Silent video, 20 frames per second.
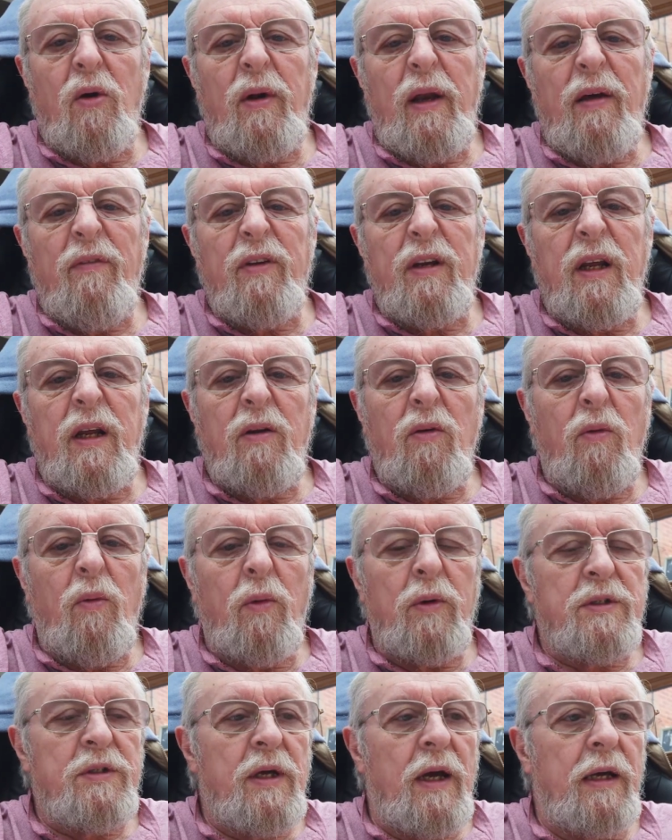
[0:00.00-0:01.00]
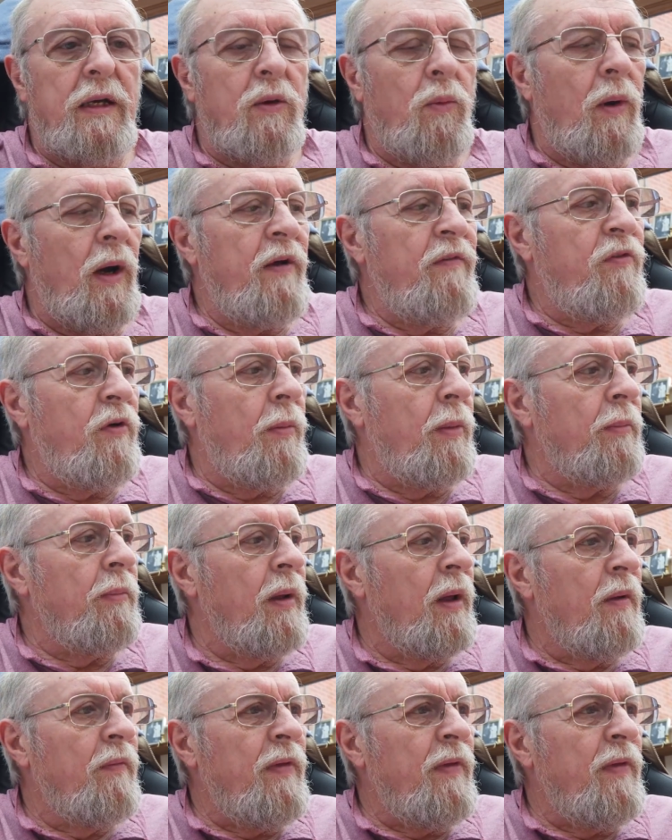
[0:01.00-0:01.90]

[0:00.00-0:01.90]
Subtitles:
and never did. I always stayed away from them.